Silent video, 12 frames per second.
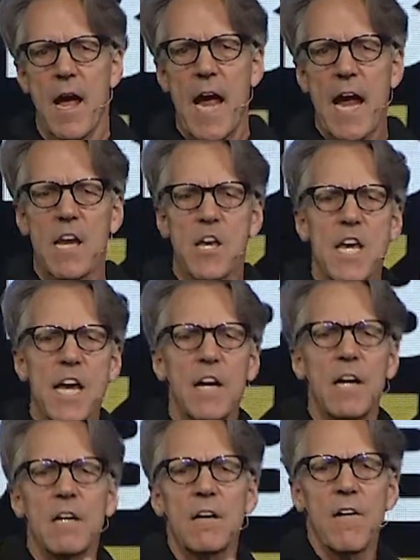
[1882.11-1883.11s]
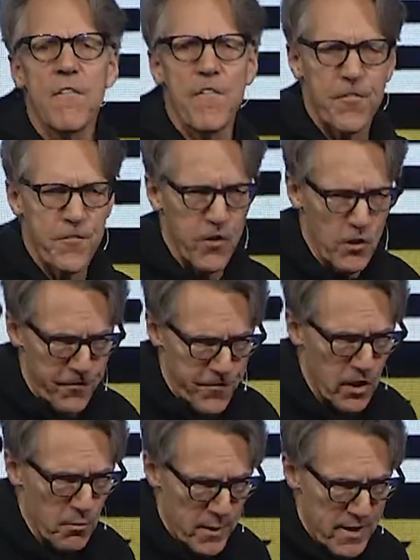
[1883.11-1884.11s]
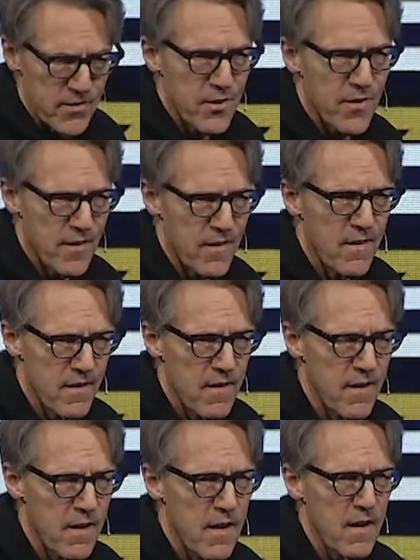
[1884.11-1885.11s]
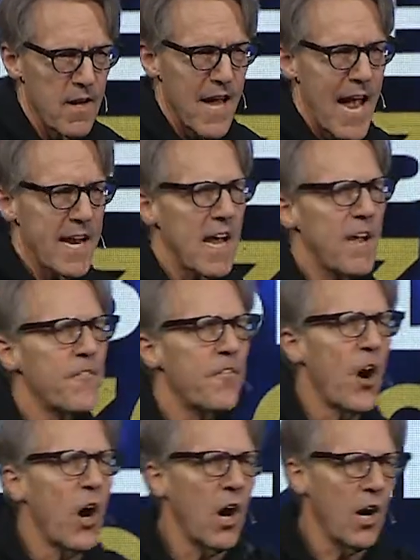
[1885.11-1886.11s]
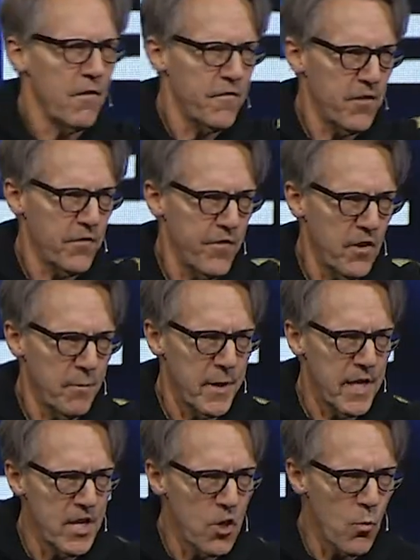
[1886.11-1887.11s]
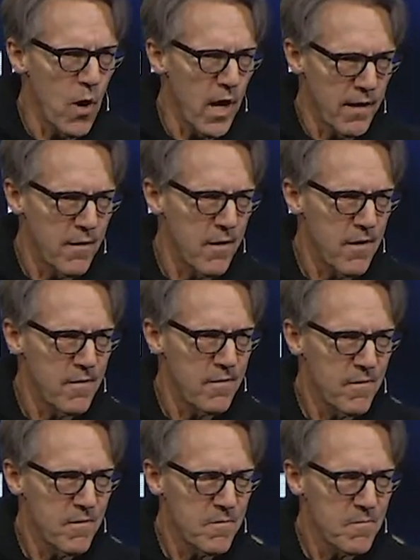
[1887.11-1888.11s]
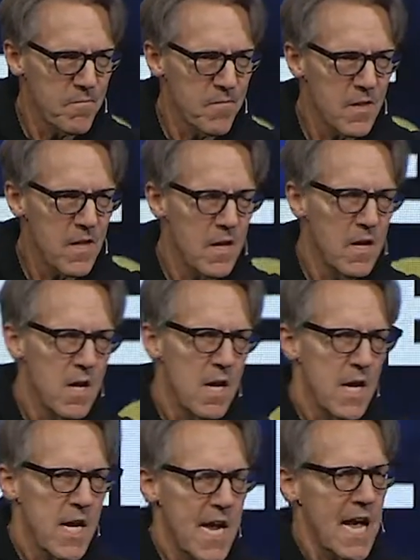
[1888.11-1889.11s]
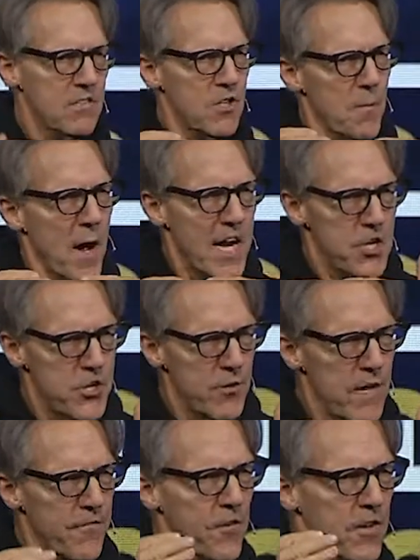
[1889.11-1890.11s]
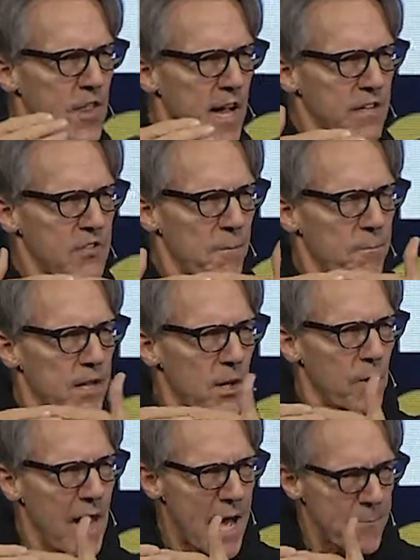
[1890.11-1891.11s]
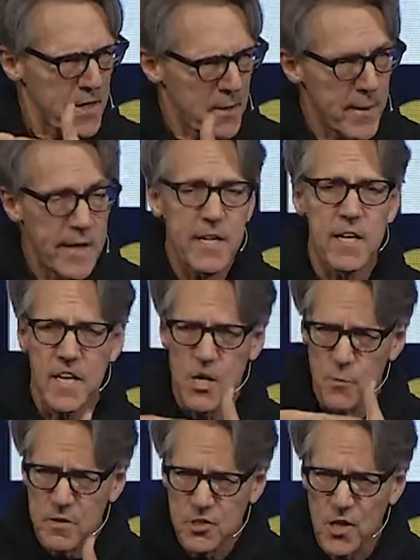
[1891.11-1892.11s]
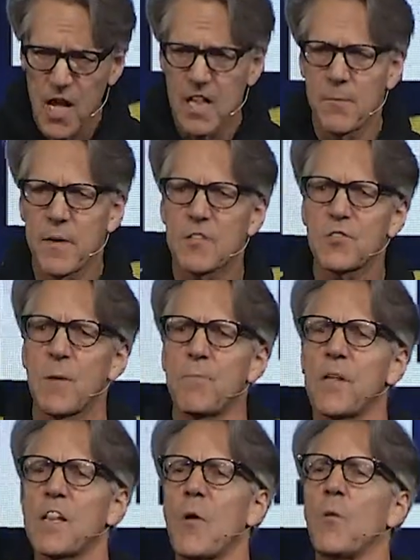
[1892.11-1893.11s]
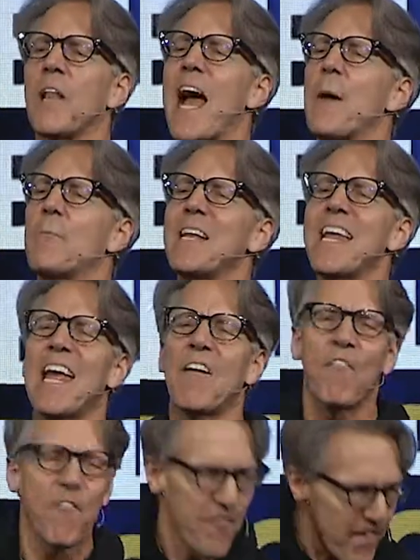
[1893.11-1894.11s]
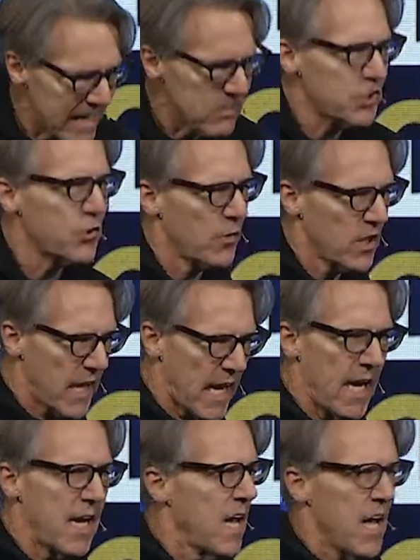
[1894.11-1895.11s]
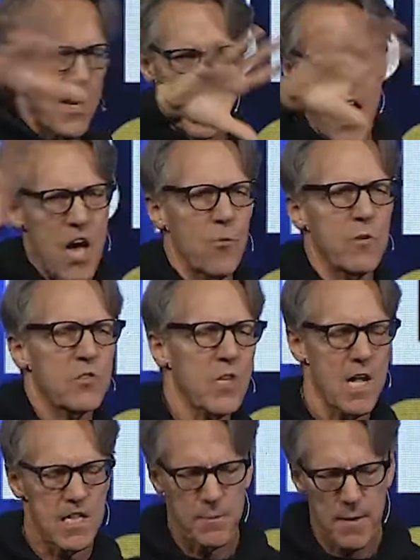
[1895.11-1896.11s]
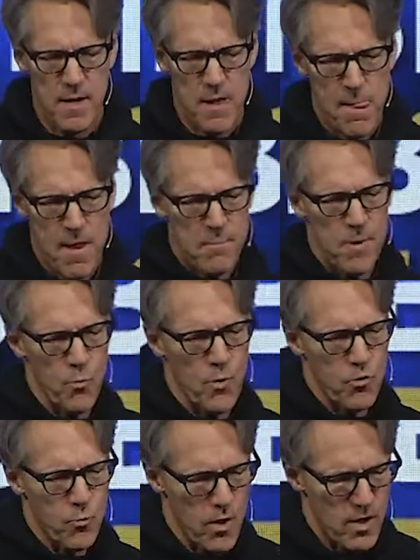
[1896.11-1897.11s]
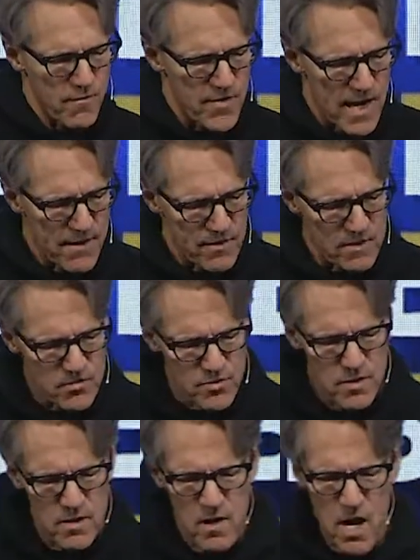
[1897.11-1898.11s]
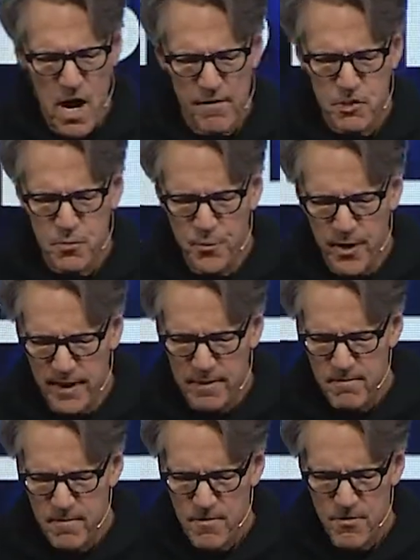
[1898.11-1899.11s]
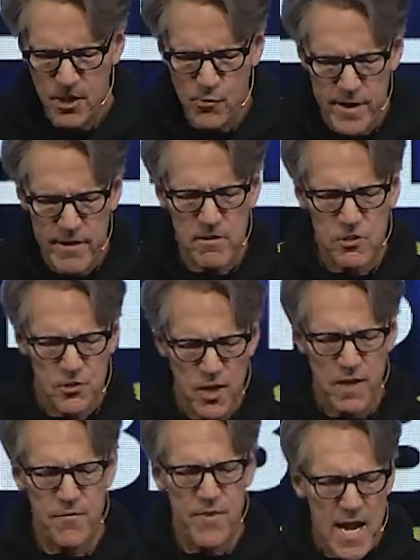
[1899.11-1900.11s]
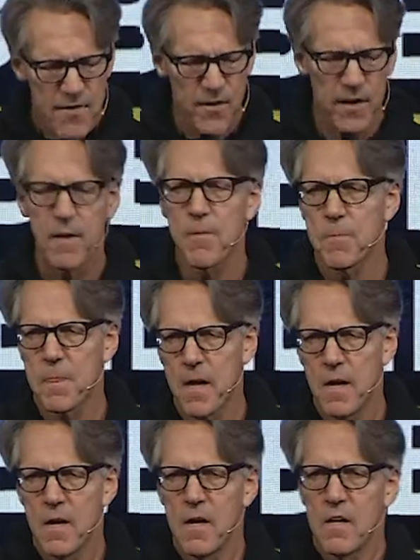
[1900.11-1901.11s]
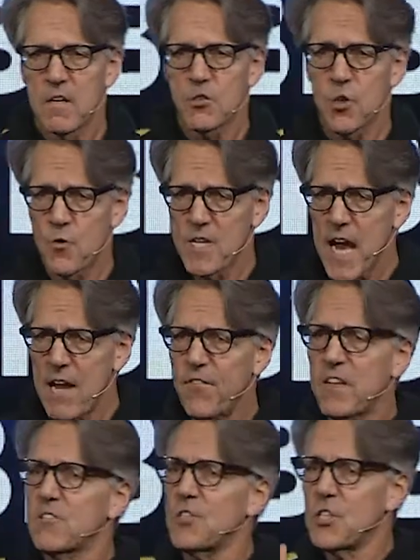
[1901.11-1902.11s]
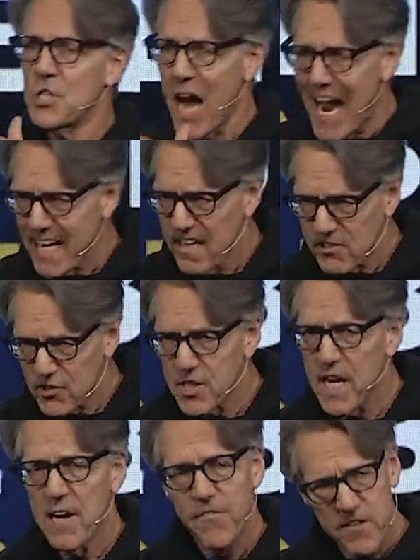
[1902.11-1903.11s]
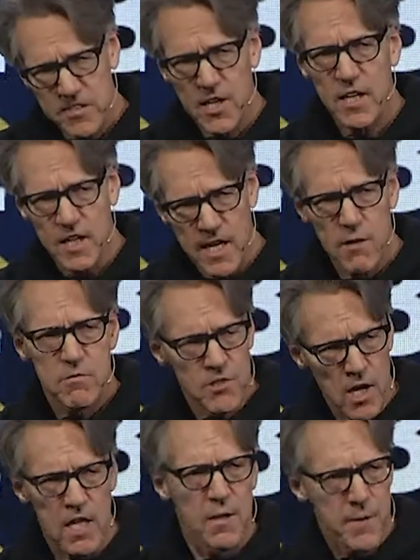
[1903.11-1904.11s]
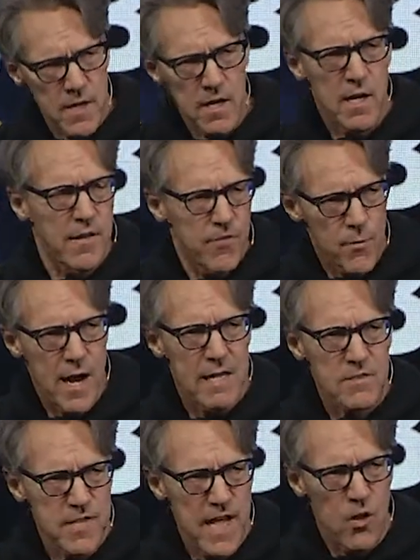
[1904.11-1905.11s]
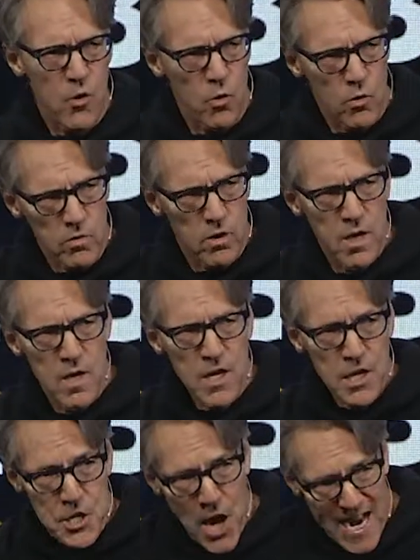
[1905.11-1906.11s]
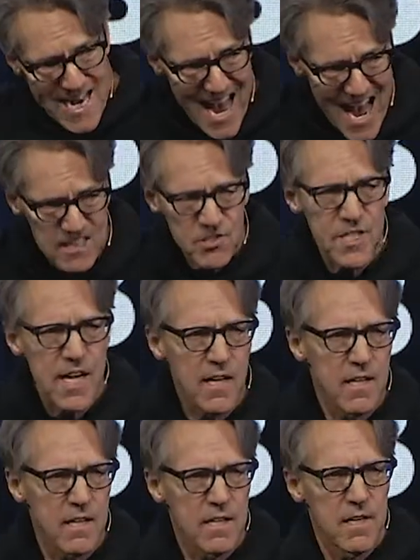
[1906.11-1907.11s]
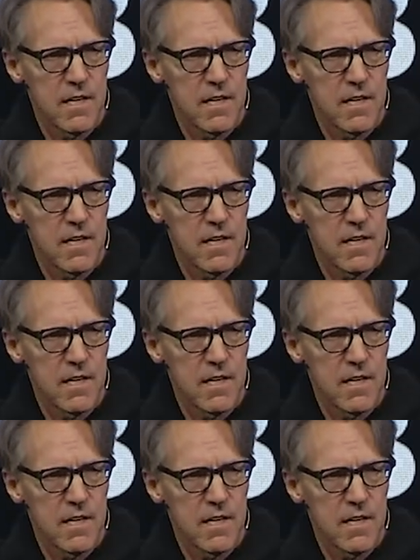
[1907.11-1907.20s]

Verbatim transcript: a near fulfillment and a far fulfillment into one. He has in mind two different things, something that will happen immediately with Solomon, something that will happen eventually, not with Solomon, but with one of David's offspring, the greater son of David. So David's dynasty, physically, Solomon and, and the rest, that whole dynastic